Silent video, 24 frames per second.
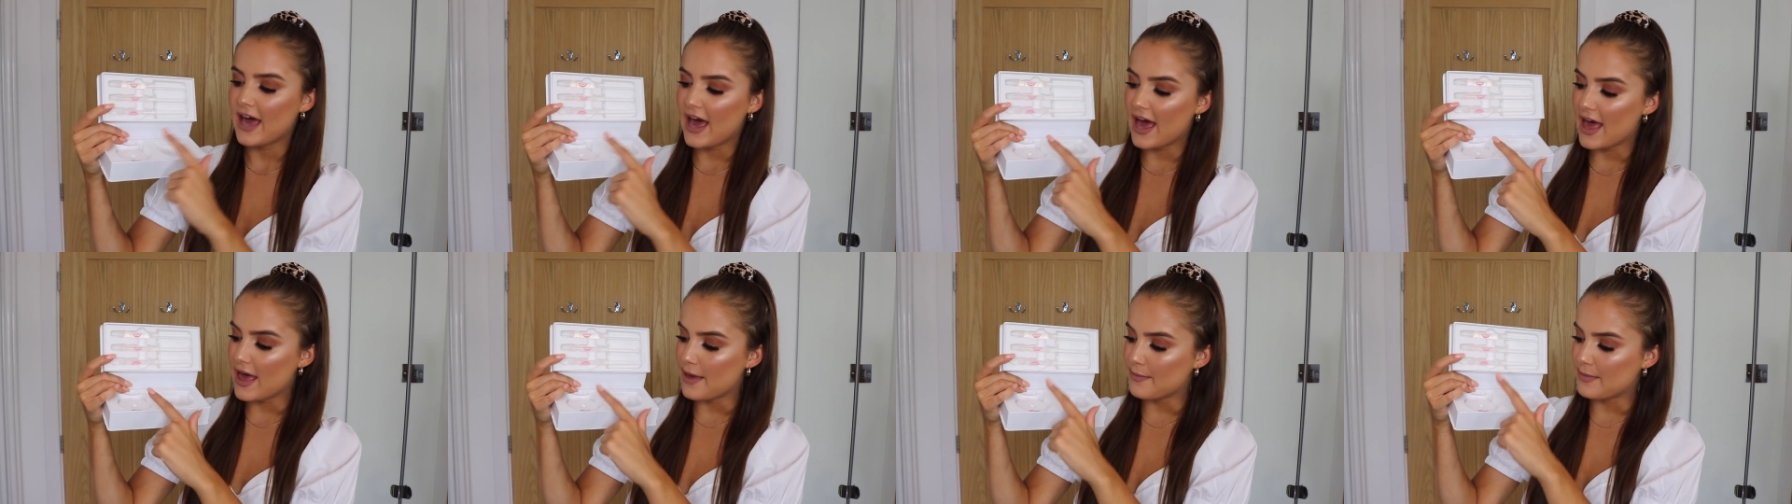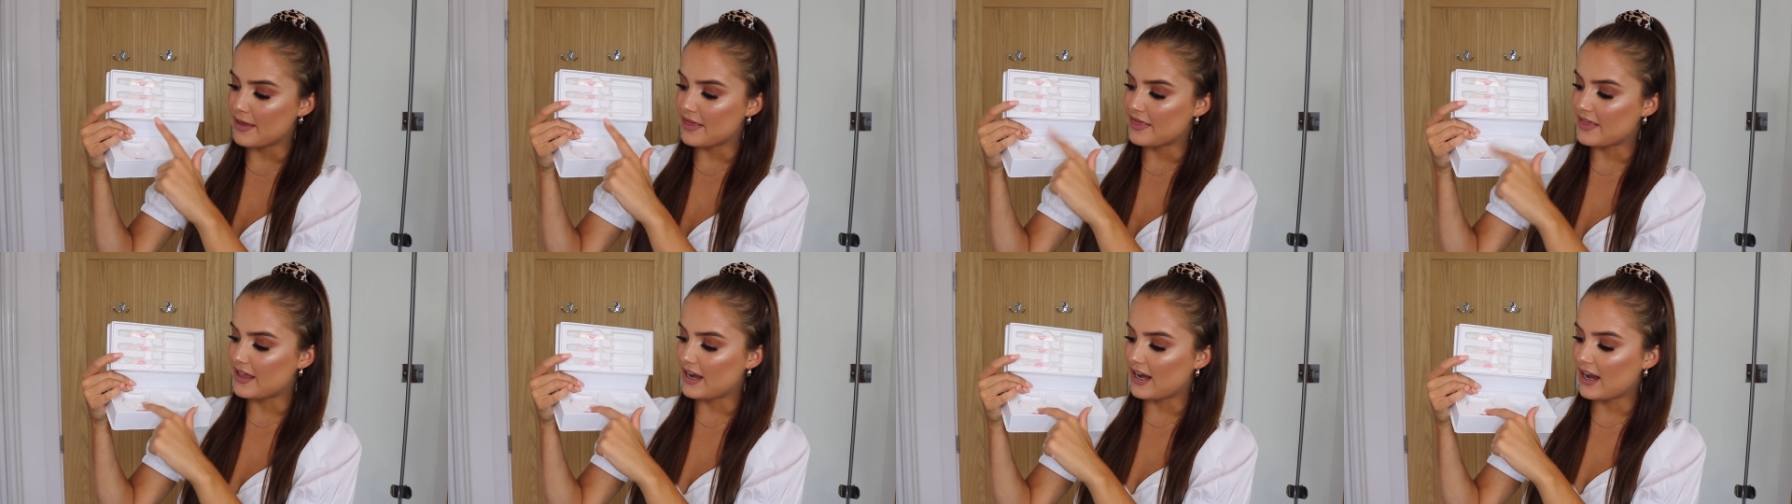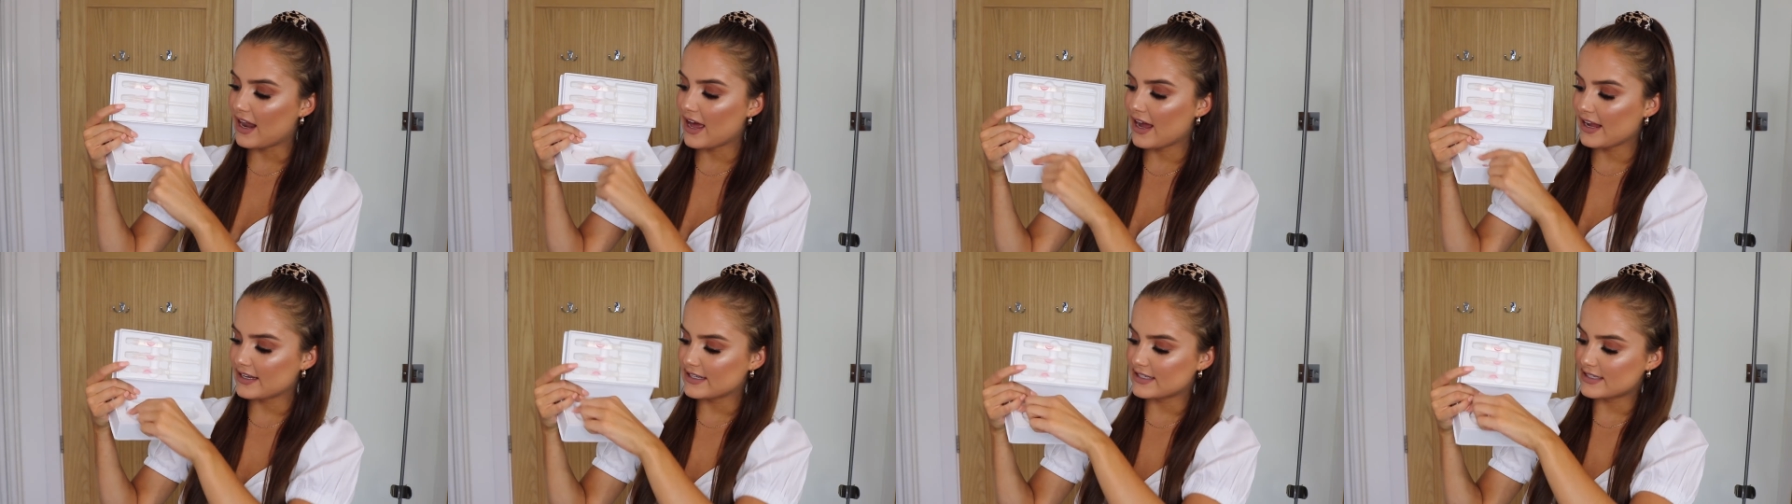and um, the
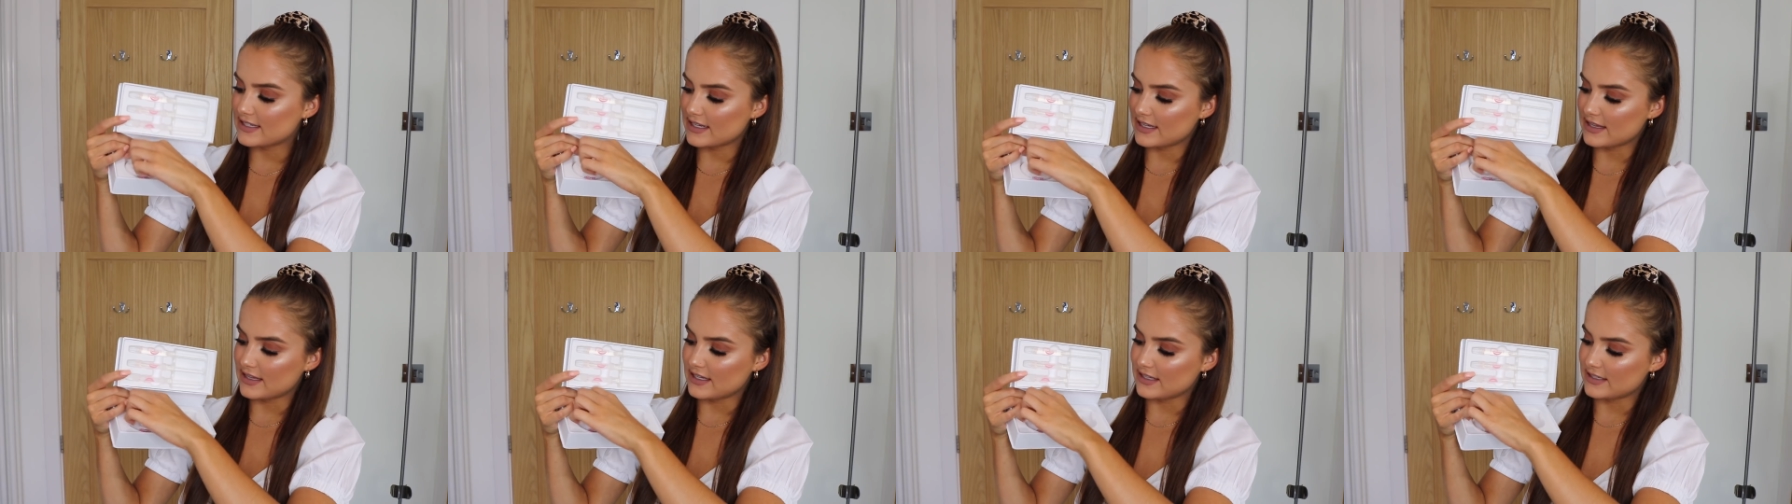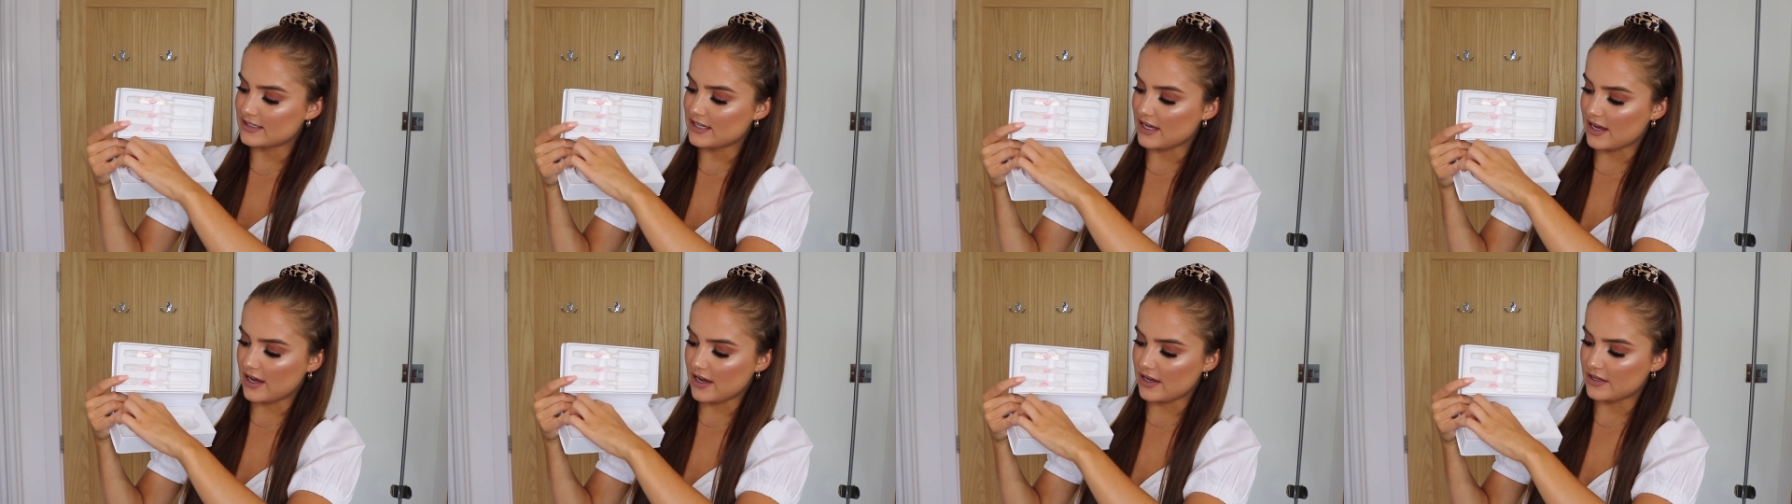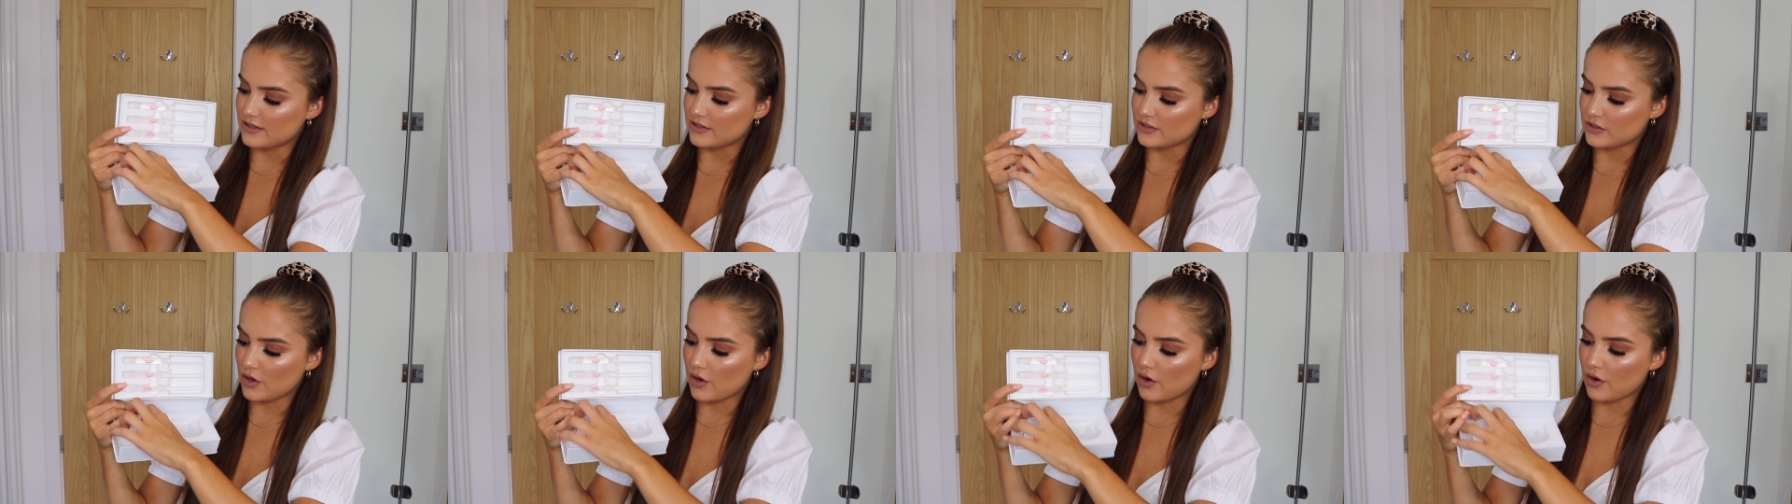light that
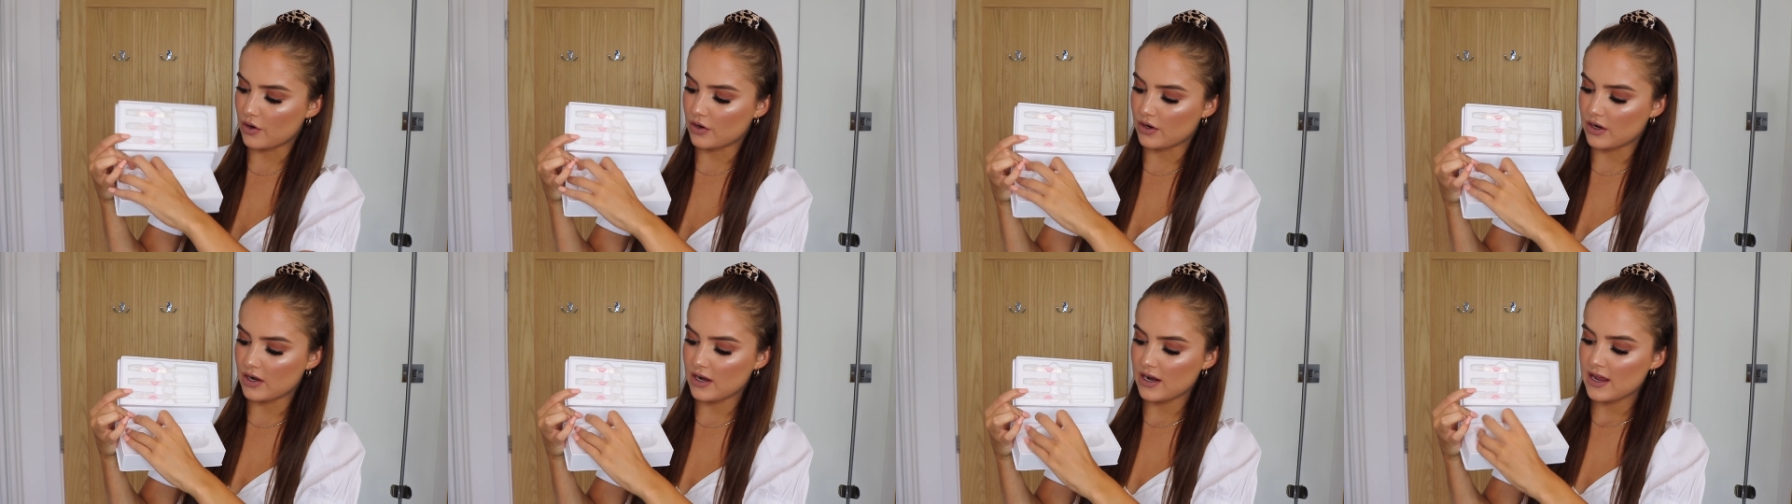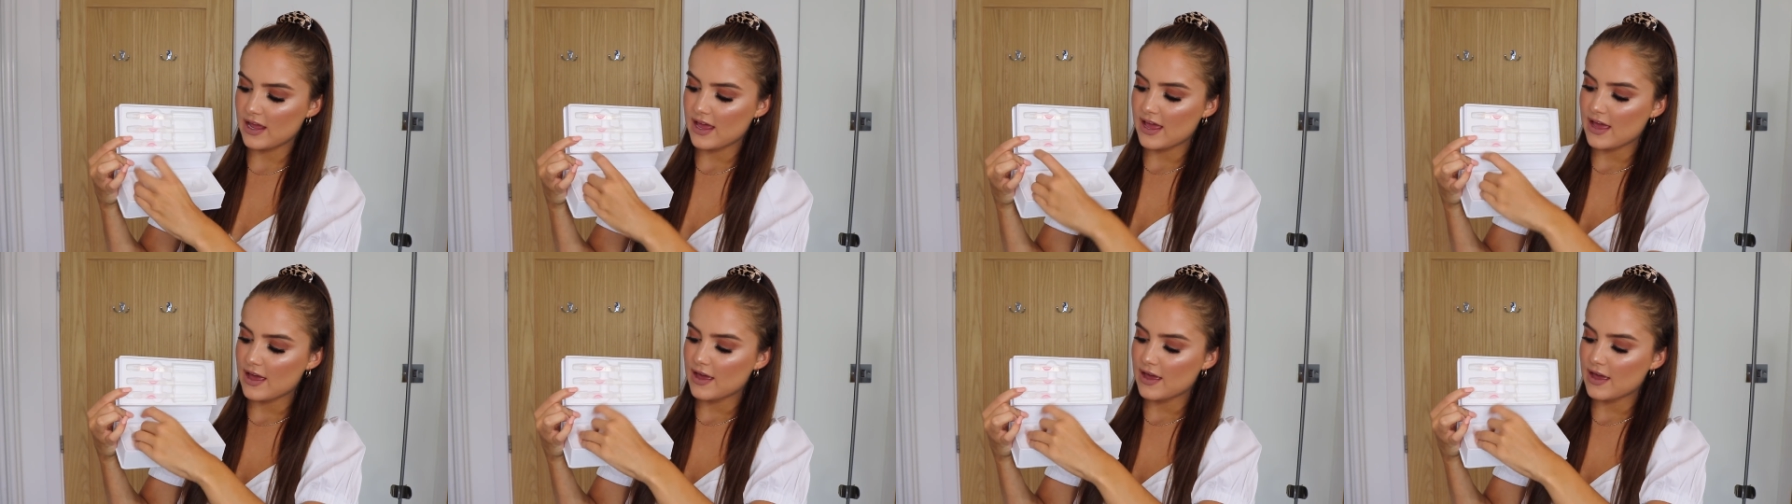turns on